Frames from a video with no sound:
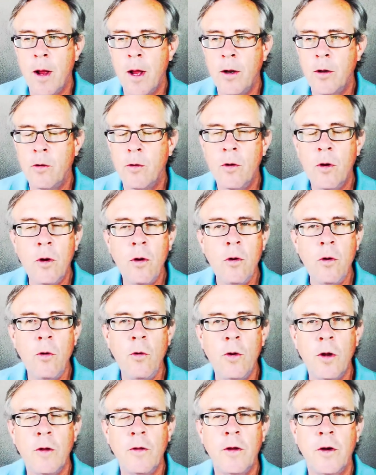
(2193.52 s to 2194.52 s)
And you
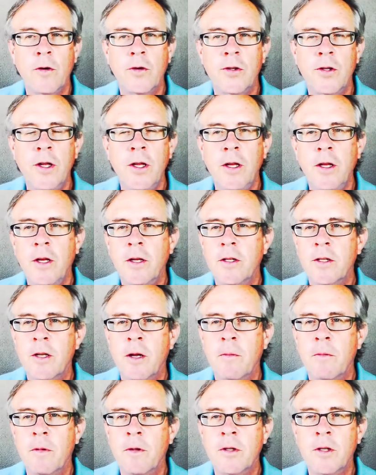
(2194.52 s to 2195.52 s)
know that they're seeing
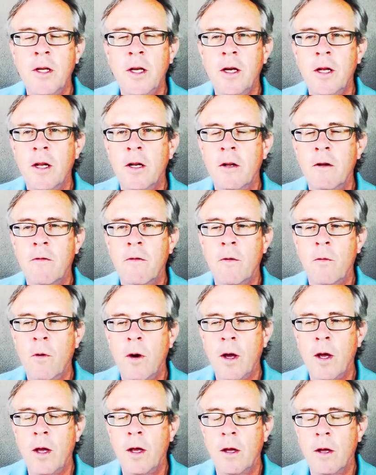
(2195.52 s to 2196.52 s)
some seeing it a different
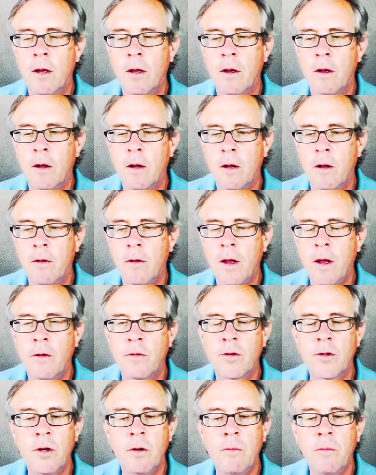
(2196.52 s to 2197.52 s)
way. They
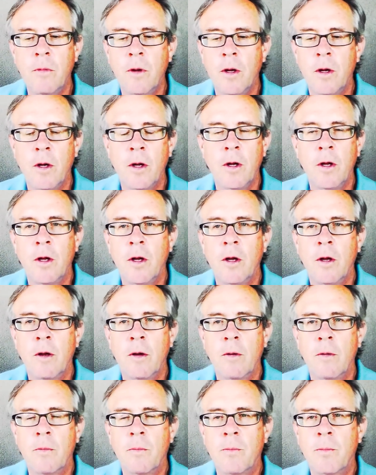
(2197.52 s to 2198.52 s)
have some
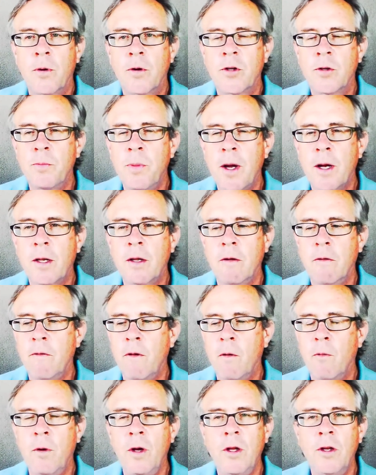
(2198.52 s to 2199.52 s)

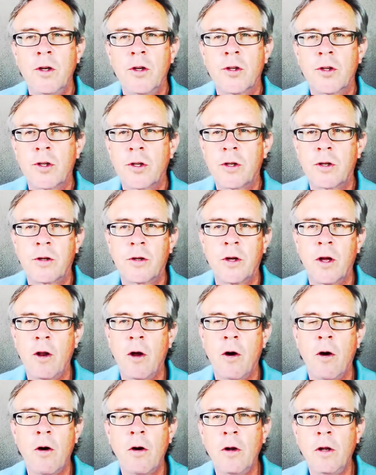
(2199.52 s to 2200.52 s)
perspective that we just
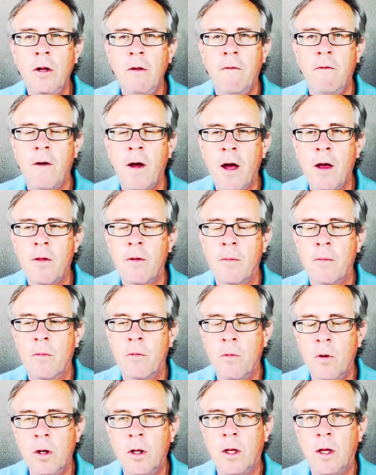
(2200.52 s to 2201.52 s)
can hardly fathom,
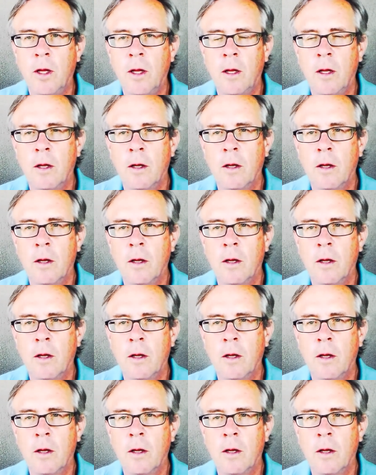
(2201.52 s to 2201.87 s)
really.